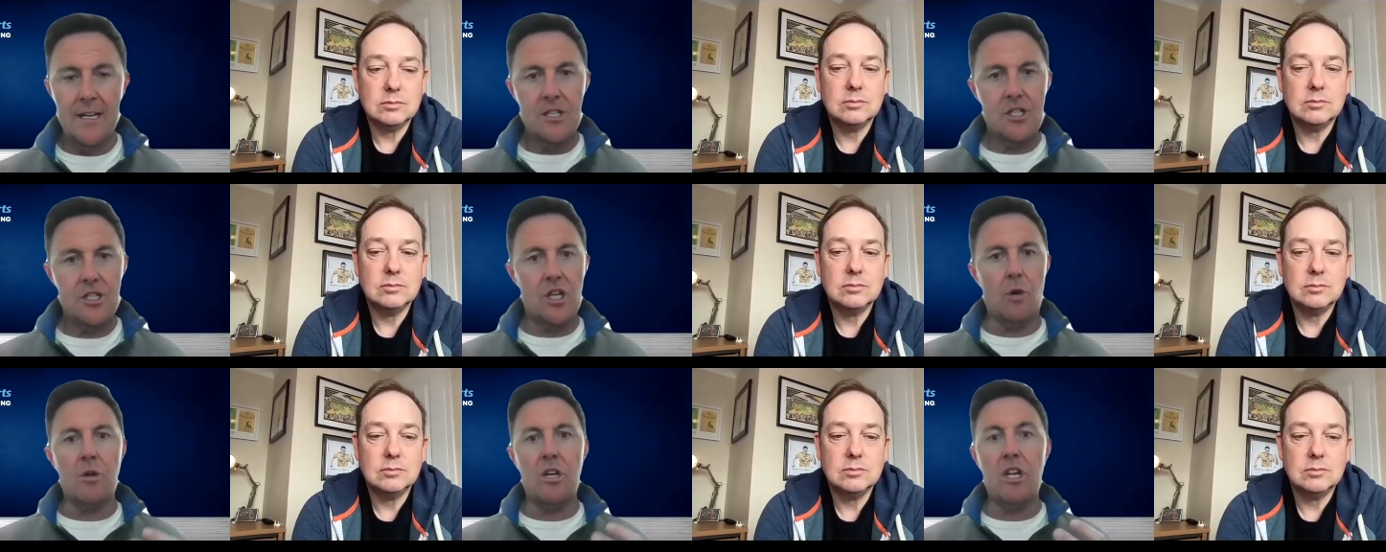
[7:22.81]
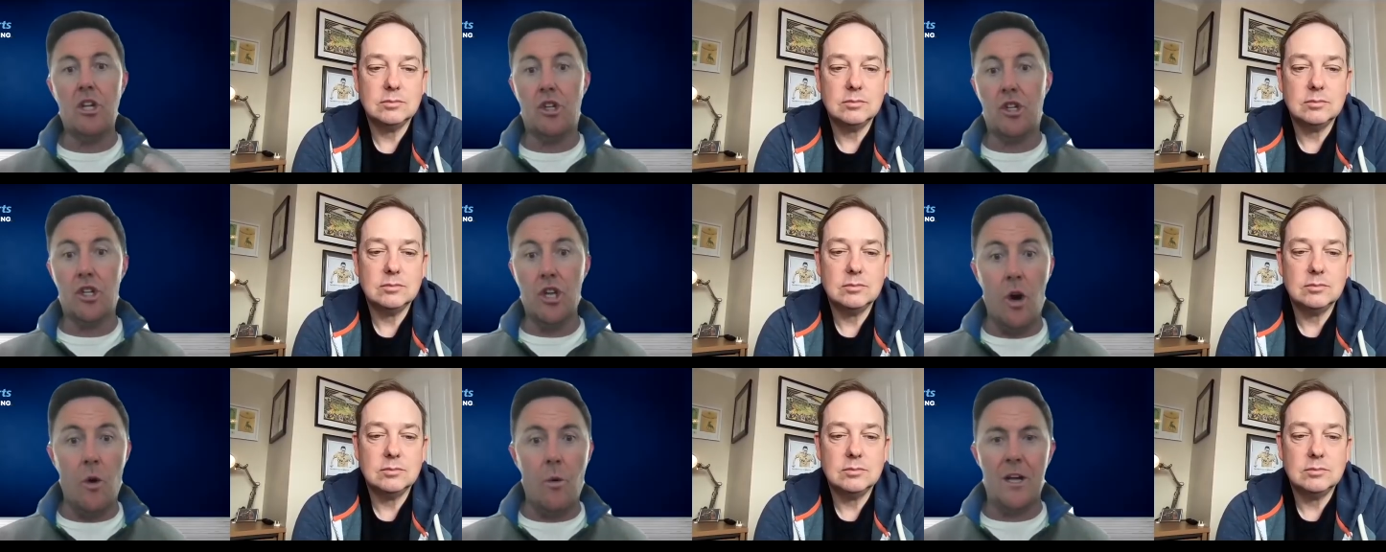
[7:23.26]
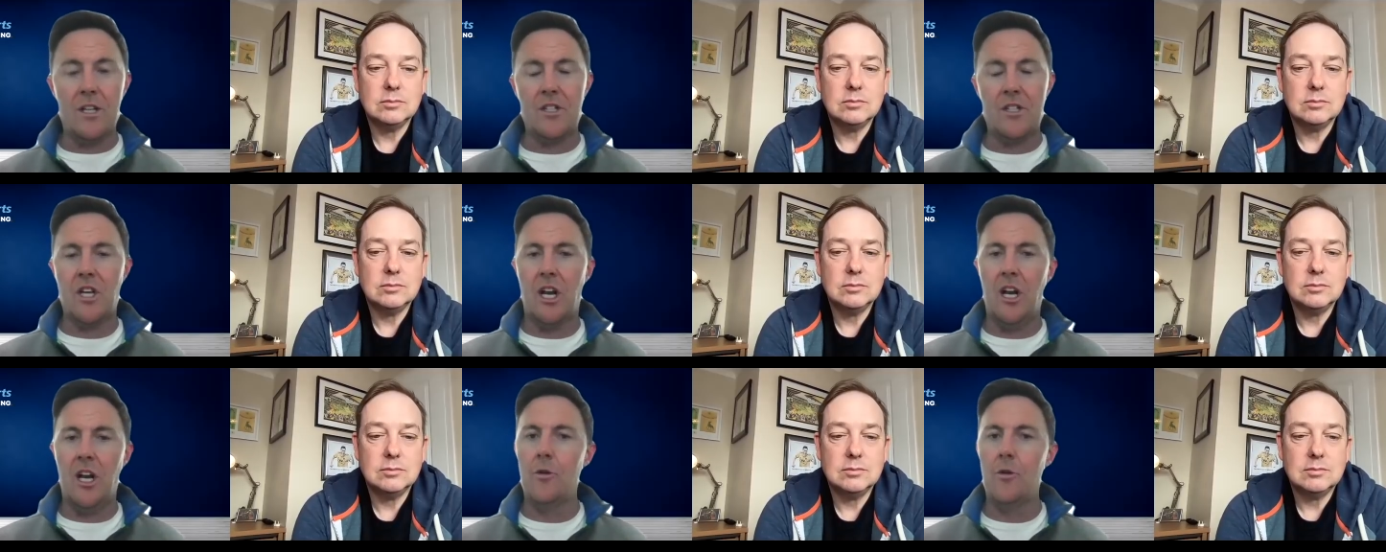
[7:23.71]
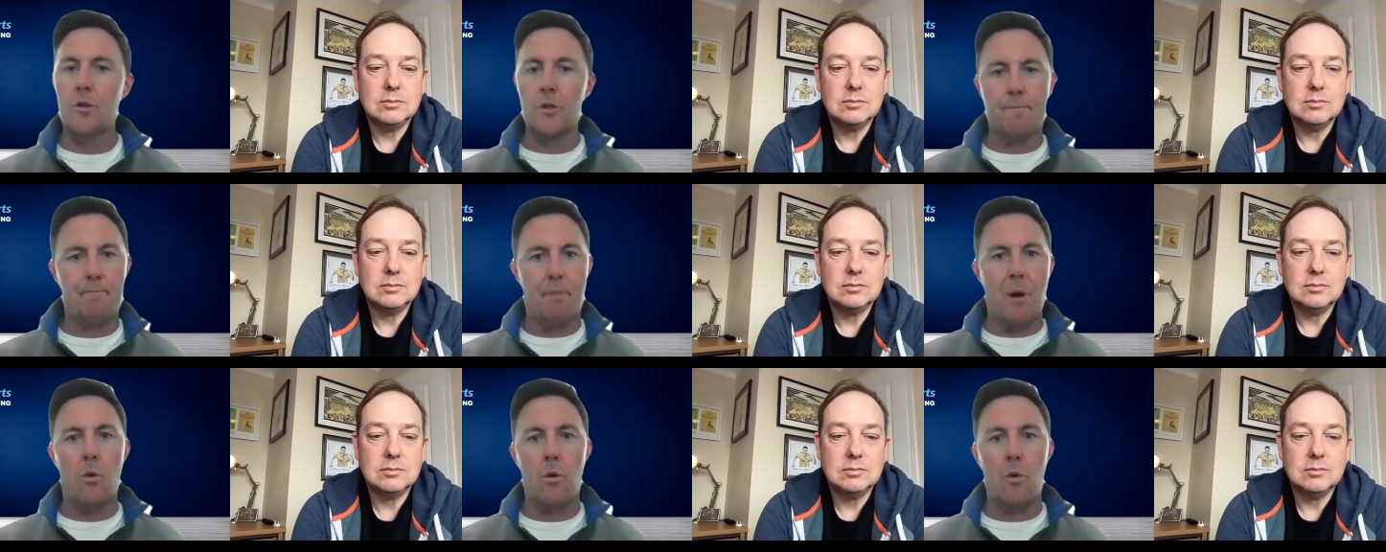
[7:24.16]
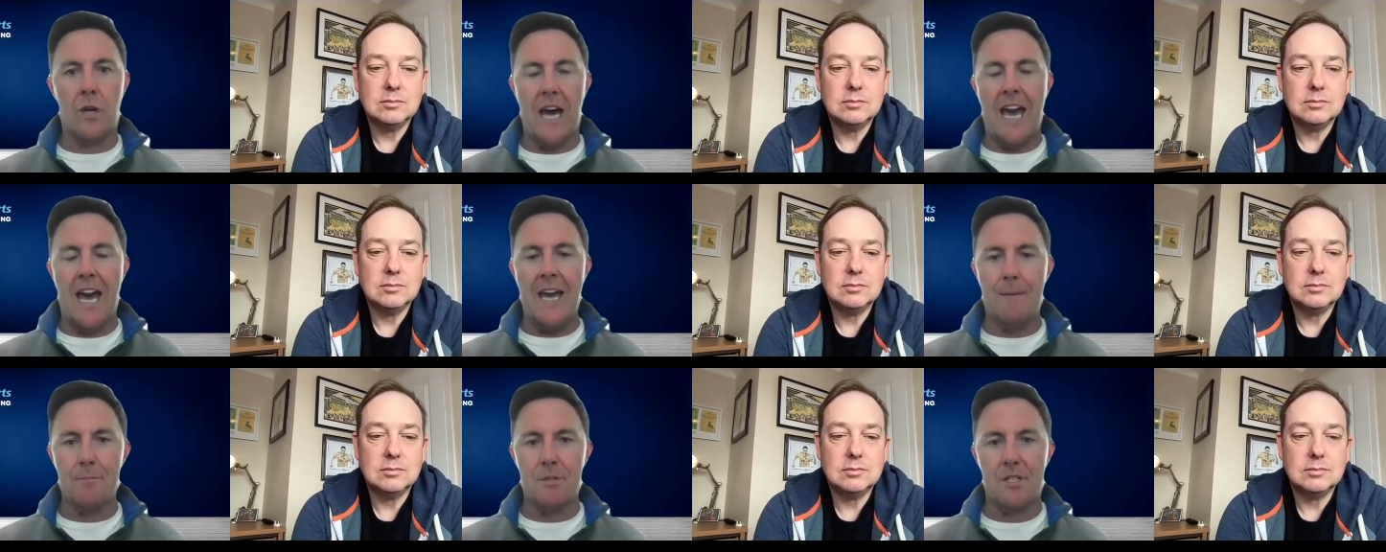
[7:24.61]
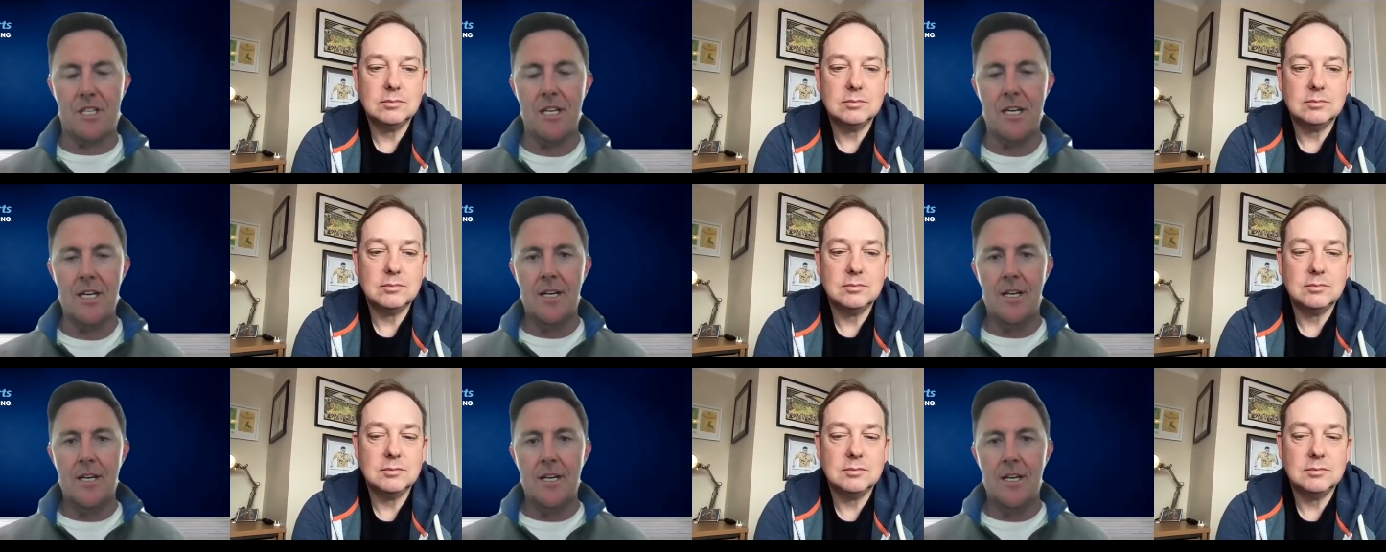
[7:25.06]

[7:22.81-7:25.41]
Speaker 1: so you don't want to lose both games